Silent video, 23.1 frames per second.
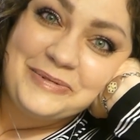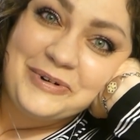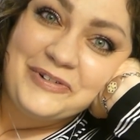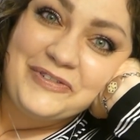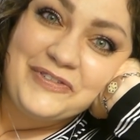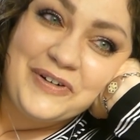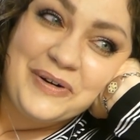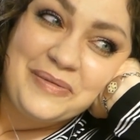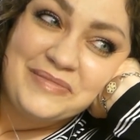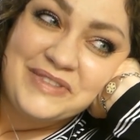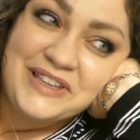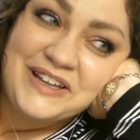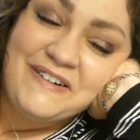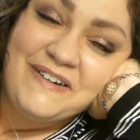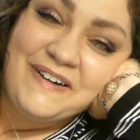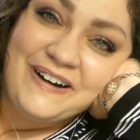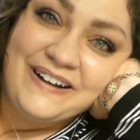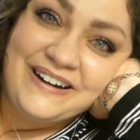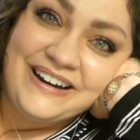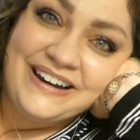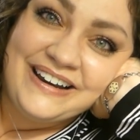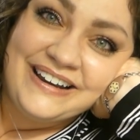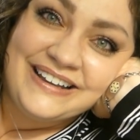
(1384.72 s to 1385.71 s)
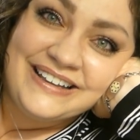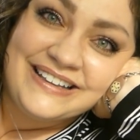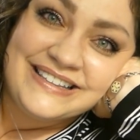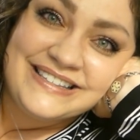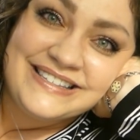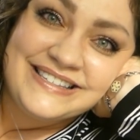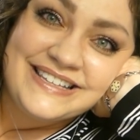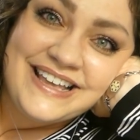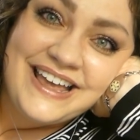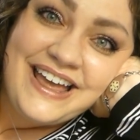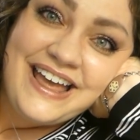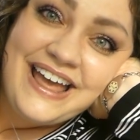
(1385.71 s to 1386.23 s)
were from the
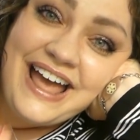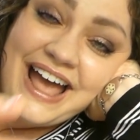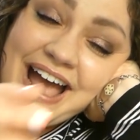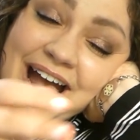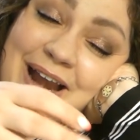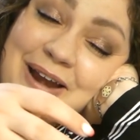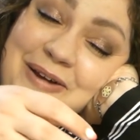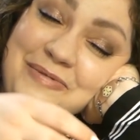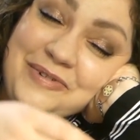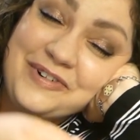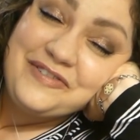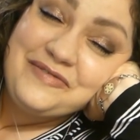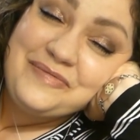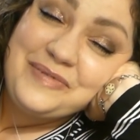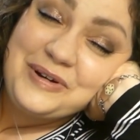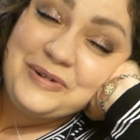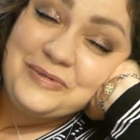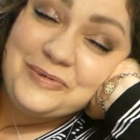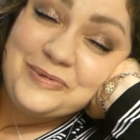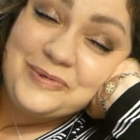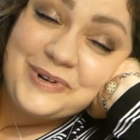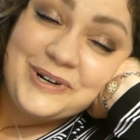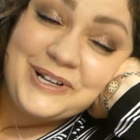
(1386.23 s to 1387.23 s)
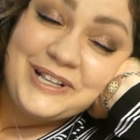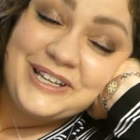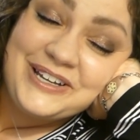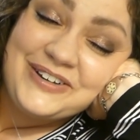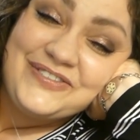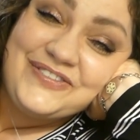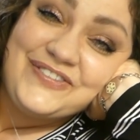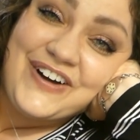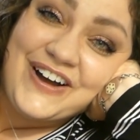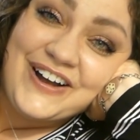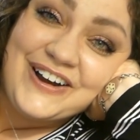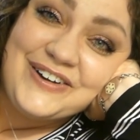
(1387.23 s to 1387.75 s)
audience. And it would have been really
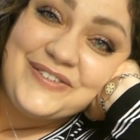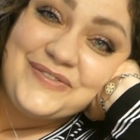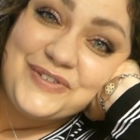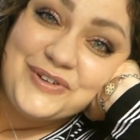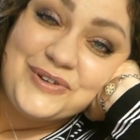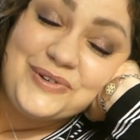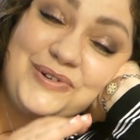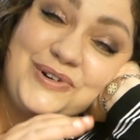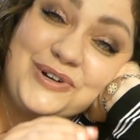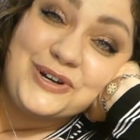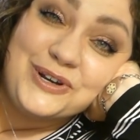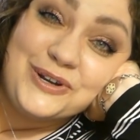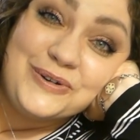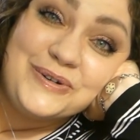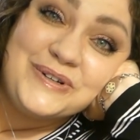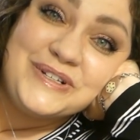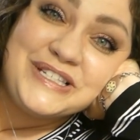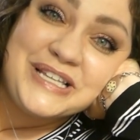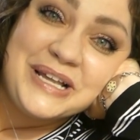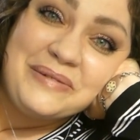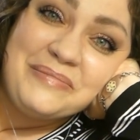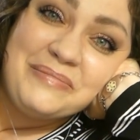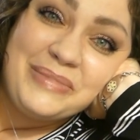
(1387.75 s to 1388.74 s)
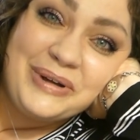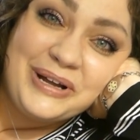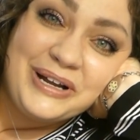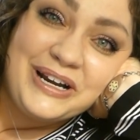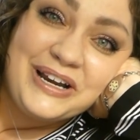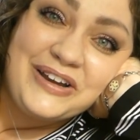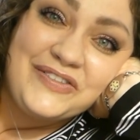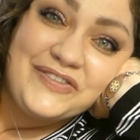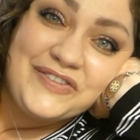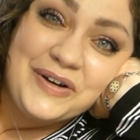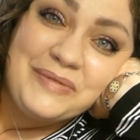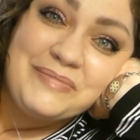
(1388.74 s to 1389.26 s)
fun if you knew
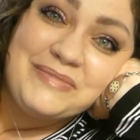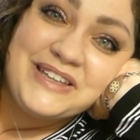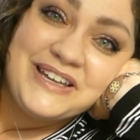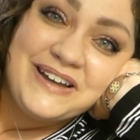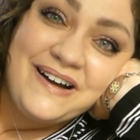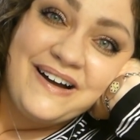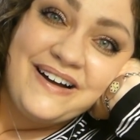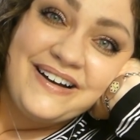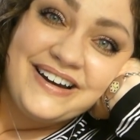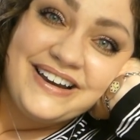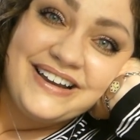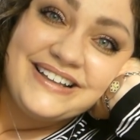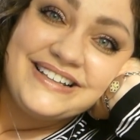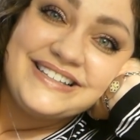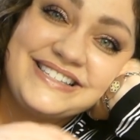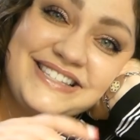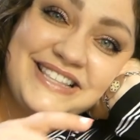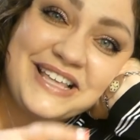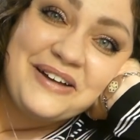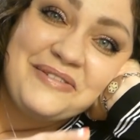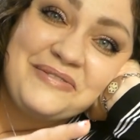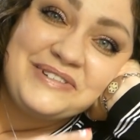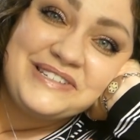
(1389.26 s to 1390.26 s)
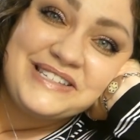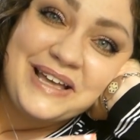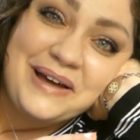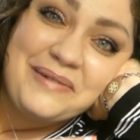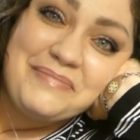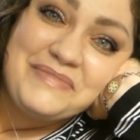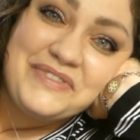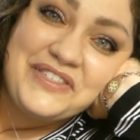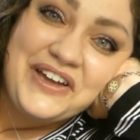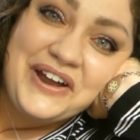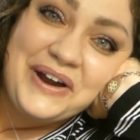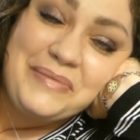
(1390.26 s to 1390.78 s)
somebody from the audience that was
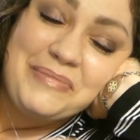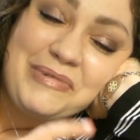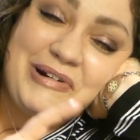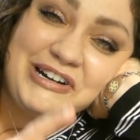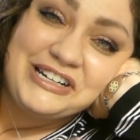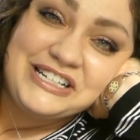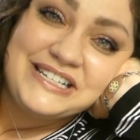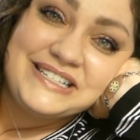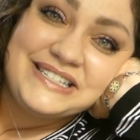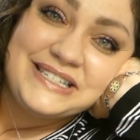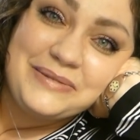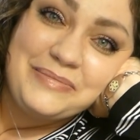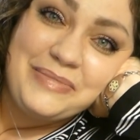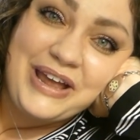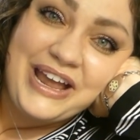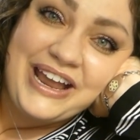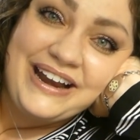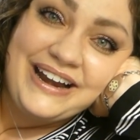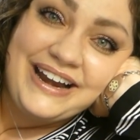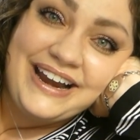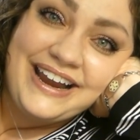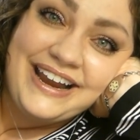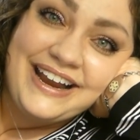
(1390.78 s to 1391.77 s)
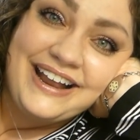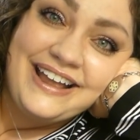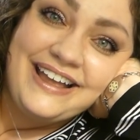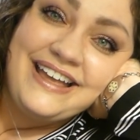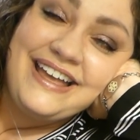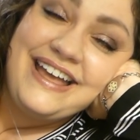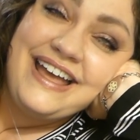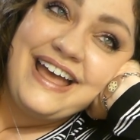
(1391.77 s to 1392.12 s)
up there participating.